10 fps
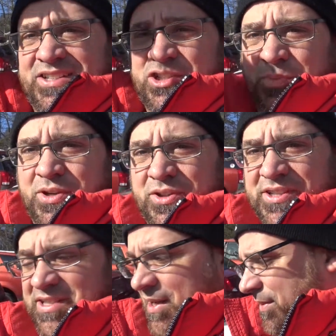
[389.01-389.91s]
Should be good
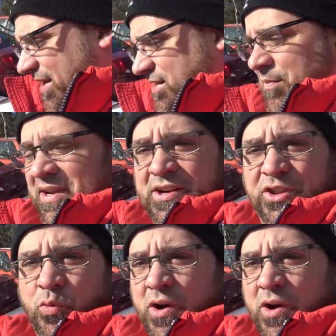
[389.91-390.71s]
this time. Last time I cut the